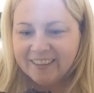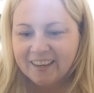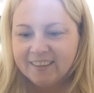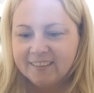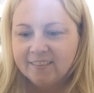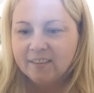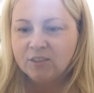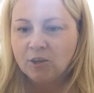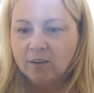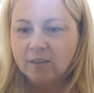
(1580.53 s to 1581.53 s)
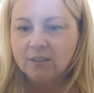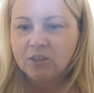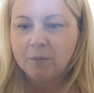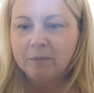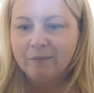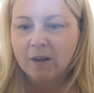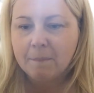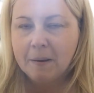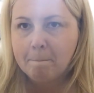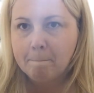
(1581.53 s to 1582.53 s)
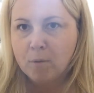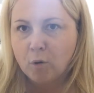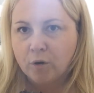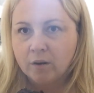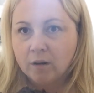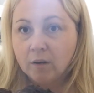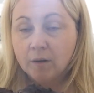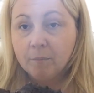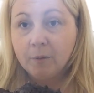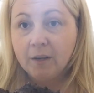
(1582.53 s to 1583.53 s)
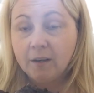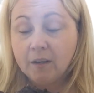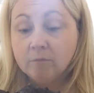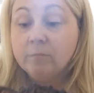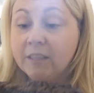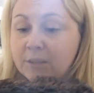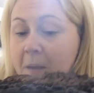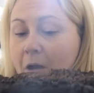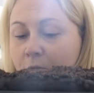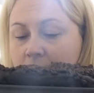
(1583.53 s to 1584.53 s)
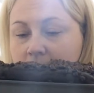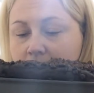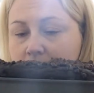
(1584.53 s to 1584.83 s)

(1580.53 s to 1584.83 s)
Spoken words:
And the chocolate chips have got a bit burnt. But it smells